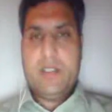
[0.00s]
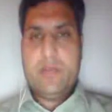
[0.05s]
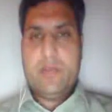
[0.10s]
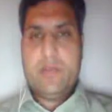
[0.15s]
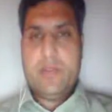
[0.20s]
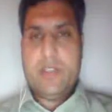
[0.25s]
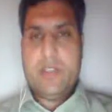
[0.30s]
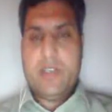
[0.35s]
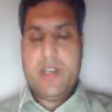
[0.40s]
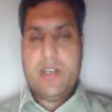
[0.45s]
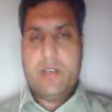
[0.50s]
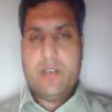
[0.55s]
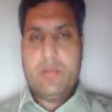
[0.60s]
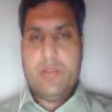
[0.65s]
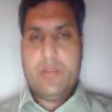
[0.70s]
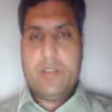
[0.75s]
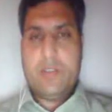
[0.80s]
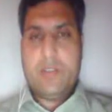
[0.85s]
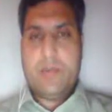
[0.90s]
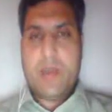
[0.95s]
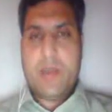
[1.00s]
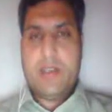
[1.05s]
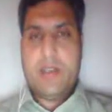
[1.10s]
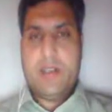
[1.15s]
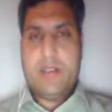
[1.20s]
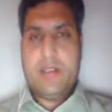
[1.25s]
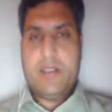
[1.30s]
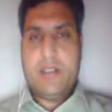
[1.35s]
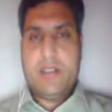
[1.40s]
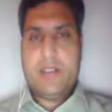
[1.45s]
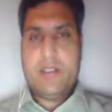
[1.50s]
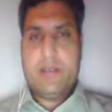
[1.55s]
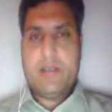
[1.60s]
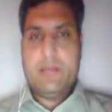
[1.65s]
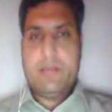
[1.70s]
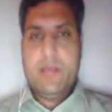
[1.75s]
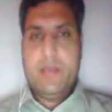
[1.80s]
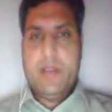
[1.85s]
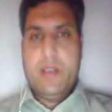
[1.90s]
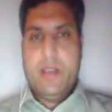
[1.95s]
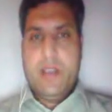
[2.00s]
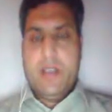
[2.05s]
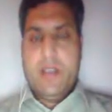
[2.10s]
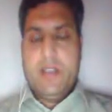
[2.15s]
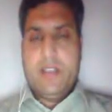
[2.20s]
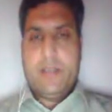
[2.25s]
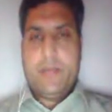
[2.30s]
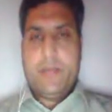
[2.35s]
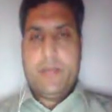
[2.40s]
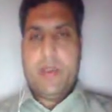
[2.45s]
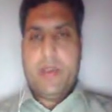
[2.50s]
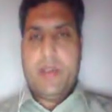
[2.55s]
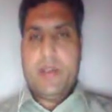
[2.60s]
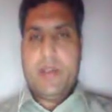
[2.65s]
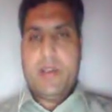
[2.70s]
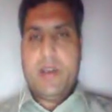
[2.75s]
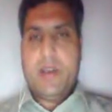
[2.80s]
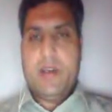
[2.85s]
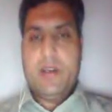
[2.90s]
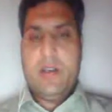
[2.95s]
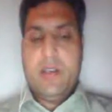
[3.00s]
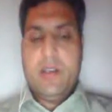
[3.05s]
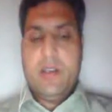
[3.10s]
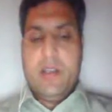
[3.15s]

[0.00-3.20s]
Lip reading: which is related to the spinal system, spinal cord.